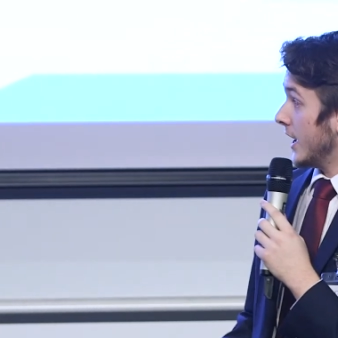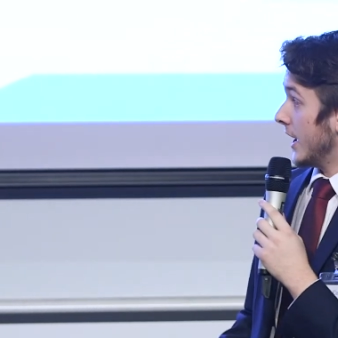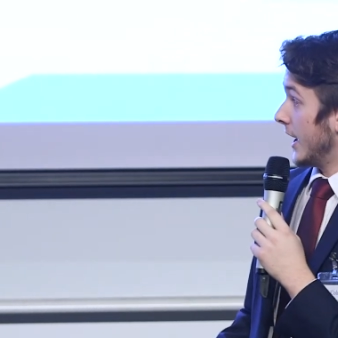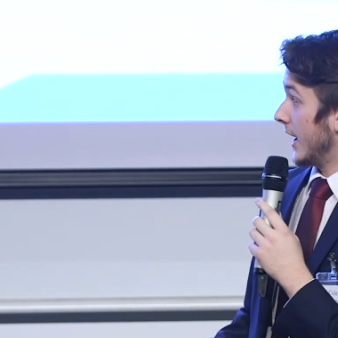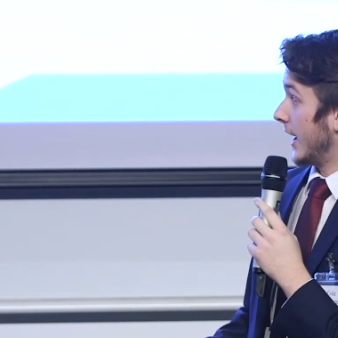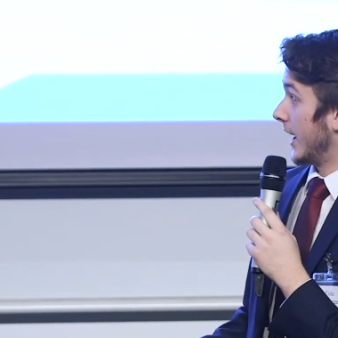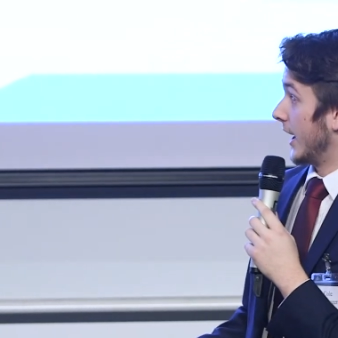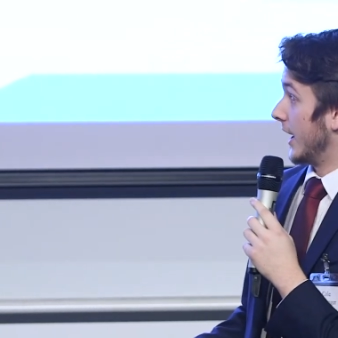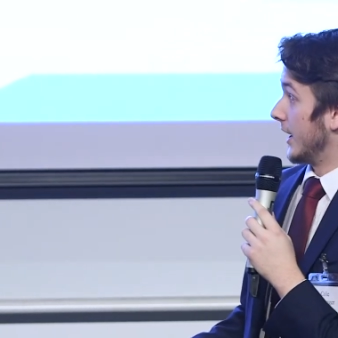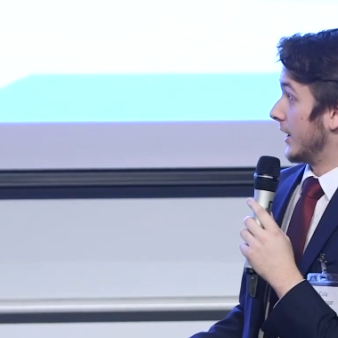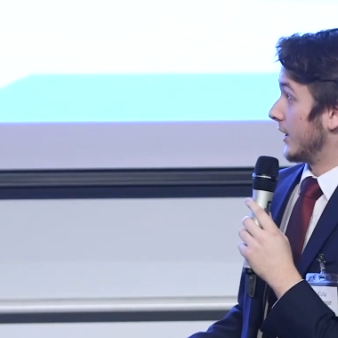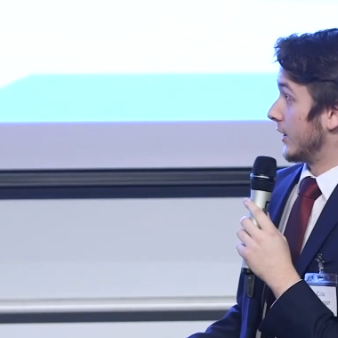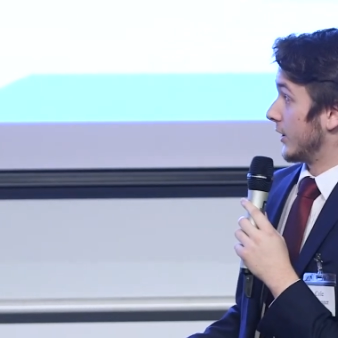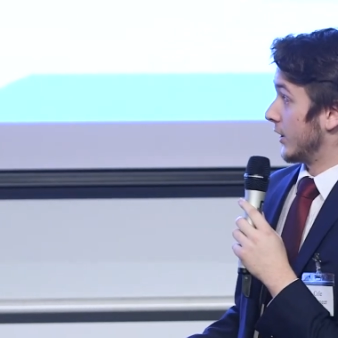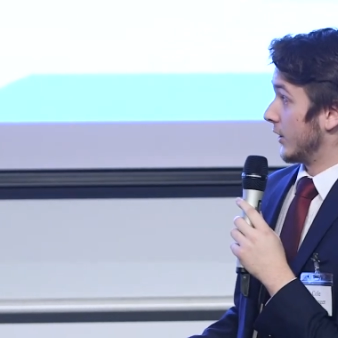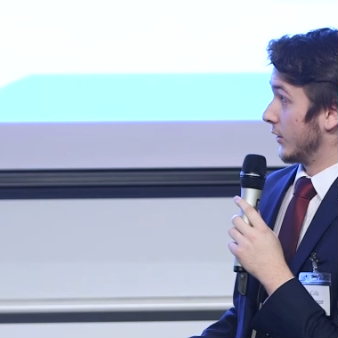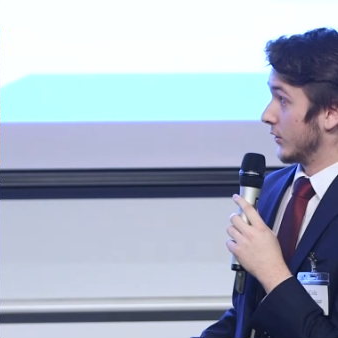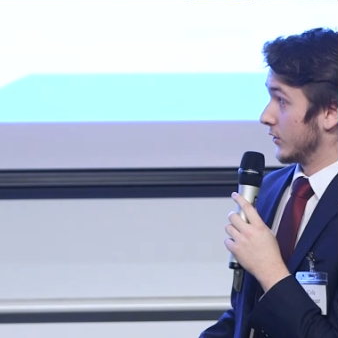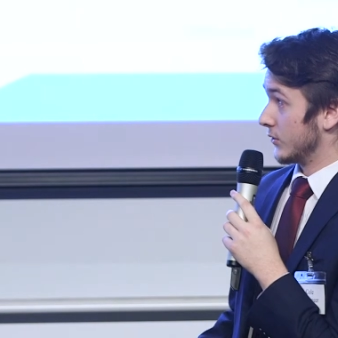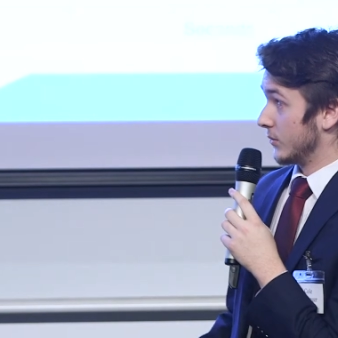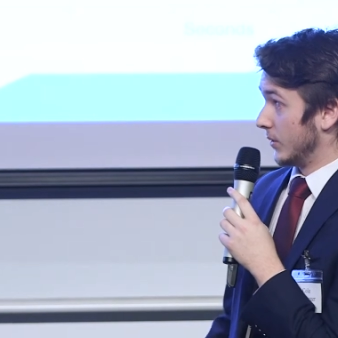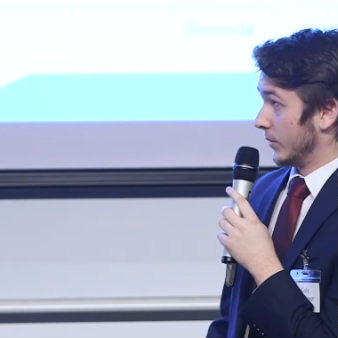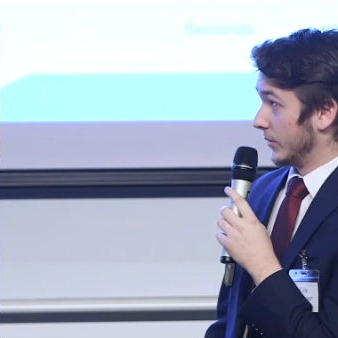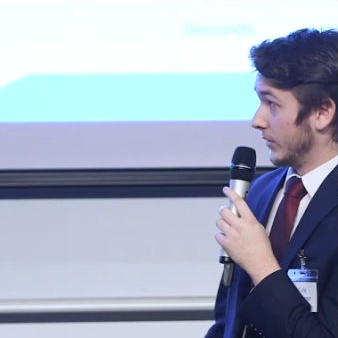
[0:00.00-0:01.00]
And
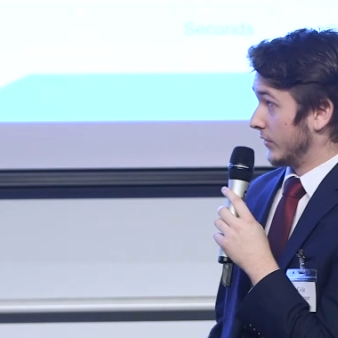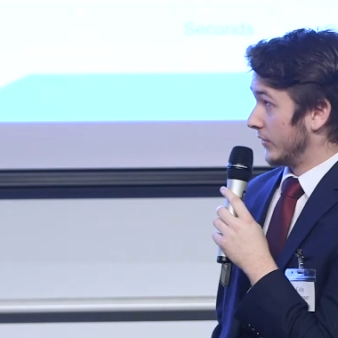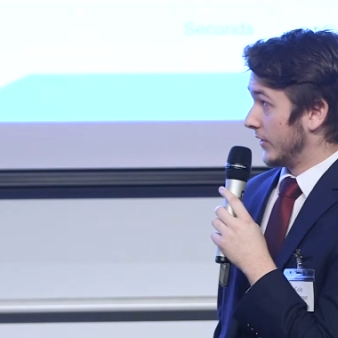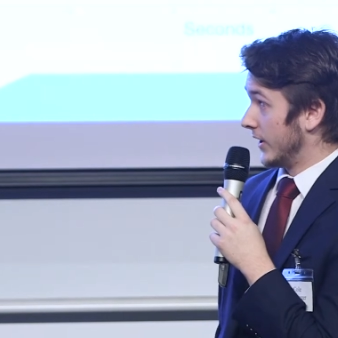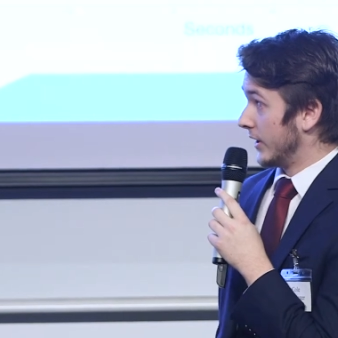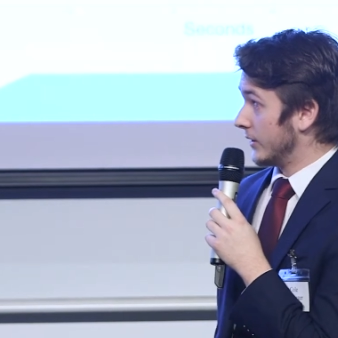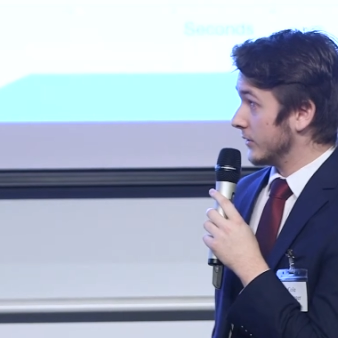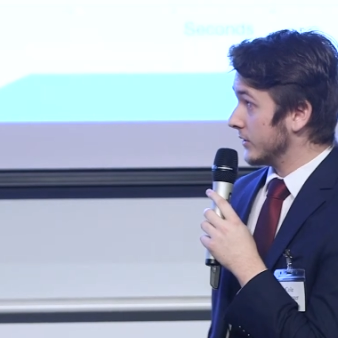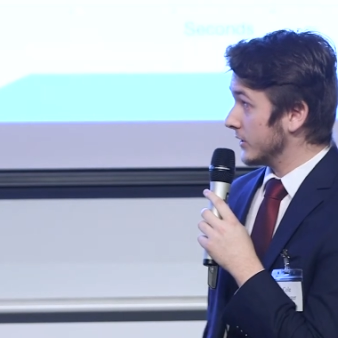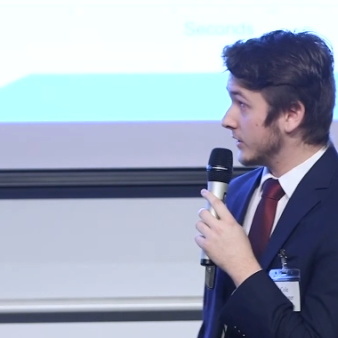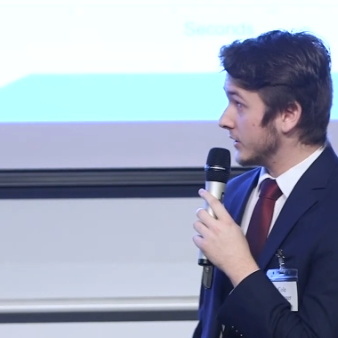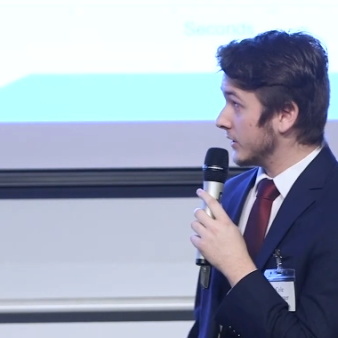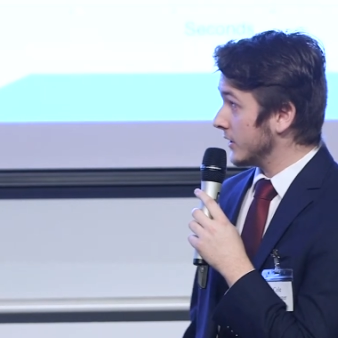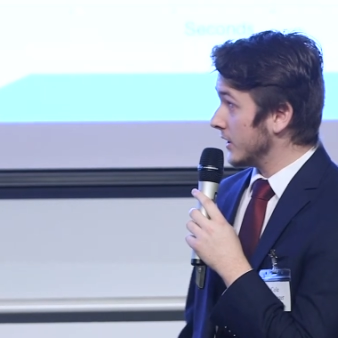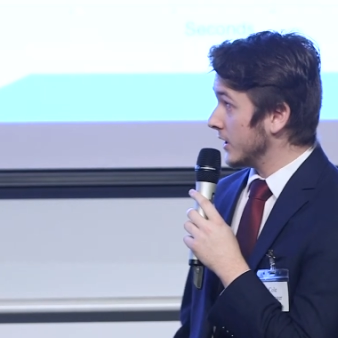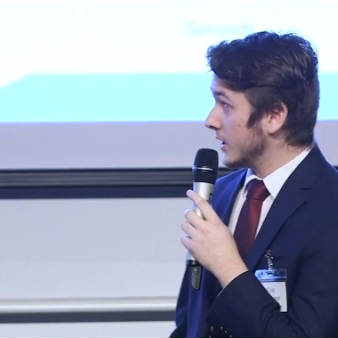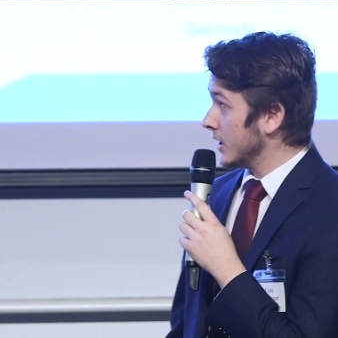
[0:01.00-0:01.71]
here's what we found.